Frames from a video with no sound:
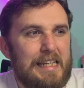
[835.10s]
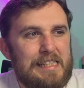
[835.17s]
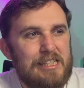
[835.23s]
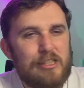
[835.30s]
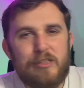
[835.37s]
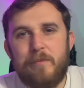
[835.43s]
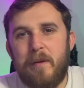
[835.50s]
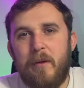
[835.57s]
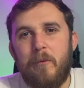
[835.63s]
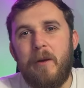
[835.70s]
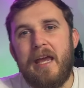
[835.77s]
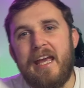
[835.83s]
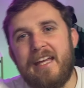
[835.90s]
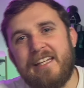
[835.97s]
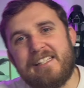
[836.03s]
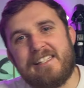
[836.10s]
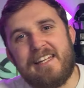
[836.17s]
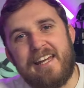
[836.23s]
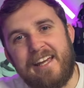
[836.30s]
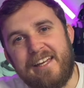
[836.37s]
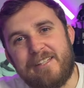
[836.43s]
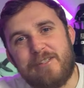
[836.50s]
just a bit weird, isn't
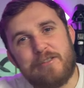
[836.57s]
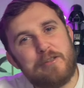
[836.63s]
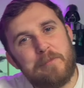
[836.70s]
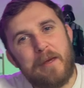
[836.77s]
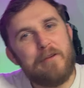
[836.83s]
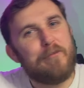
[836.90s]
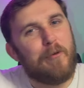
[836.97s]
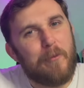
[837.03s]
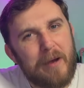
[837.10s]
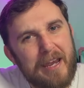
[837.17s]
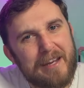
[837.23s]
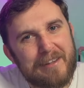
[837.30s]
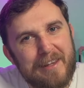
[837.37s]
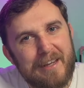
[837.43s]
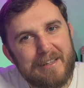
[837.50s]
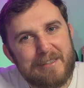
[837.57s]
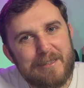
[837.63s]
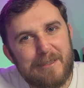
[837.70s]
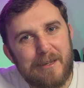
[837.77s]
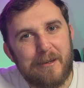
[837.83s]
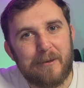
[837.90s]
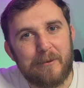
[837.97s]
it? It's just a bit of a weird thing to
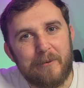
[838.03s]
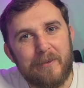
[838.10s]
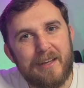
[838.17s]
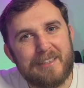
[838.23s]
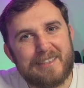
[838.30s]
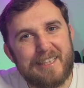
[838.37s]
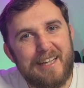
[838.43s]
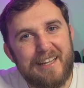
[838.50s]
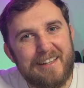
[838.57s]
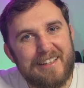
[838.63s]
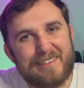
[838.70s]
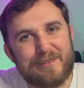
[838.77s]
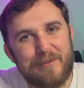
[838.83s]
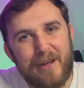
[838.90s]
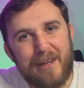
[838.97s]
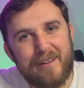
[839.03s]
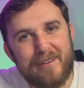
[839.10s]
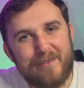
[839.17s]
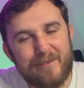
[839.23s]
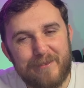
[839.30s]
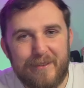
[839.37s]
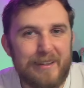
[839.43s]
do. That's that's my
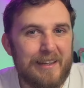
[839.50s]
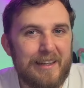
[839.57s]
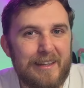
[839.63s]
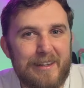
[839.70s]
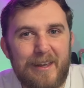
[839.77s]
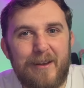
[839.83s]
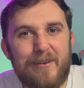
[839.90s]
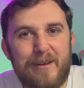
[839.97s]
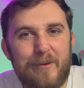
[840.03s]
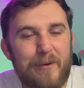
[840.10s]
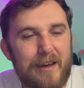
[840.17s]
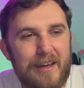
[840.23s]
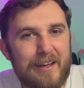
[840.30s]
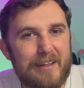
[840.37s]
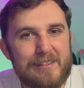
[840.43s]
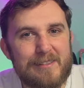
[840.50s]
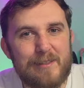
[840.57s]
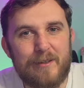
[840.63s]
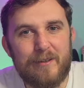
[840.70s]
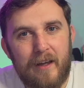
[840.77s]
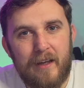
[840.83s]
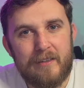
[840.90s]
the only way I can sort
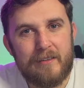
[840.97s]
of. I d-